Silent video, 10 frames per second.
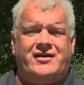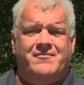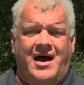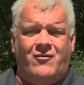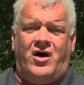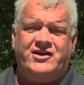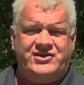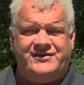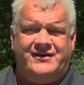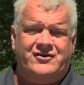at Mount
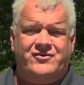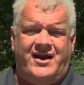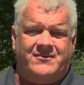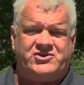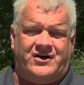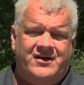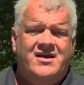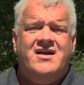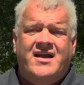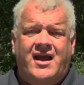Washington in New Hampshire
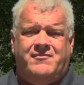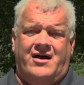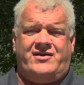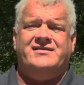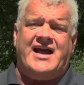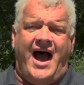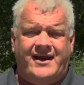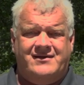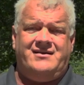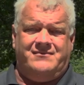and Mount
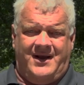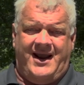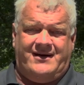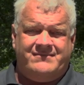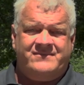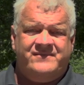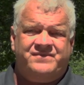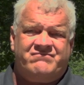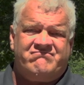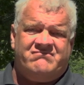Katahdin in Maine.
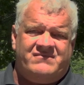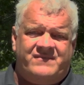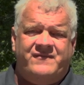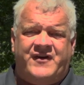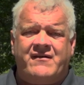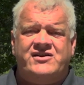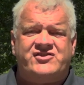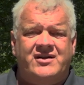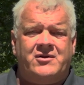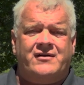Very
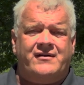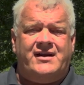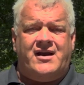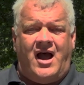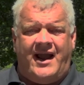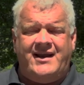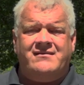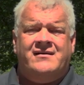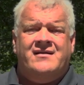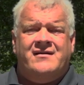similar in height,
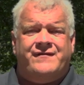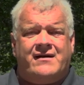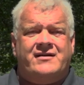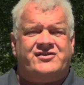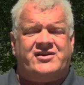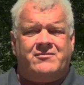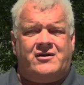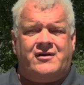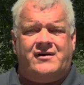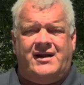very
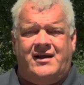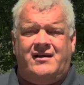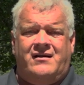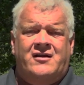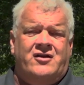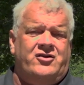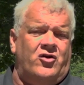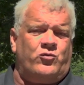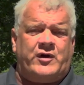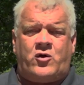similar in
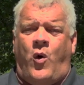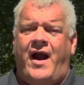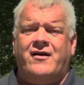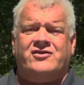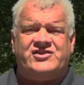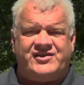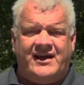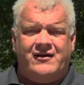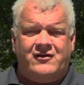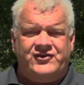required
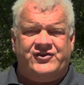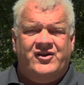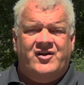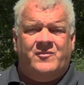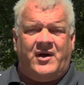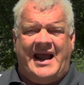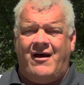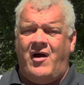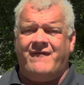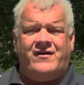skills, but
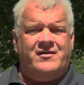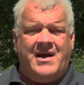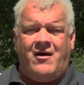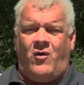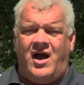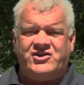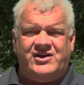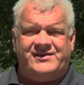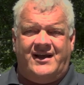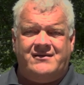however, in Mount
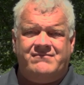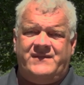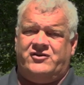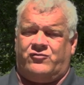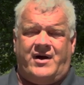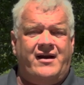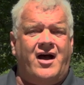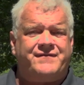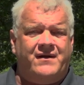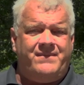Washington, it's right
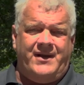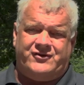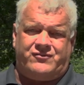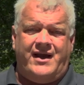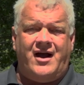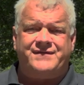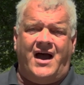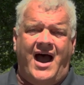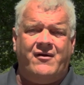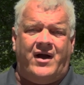off the
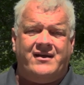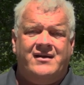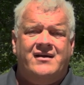highway.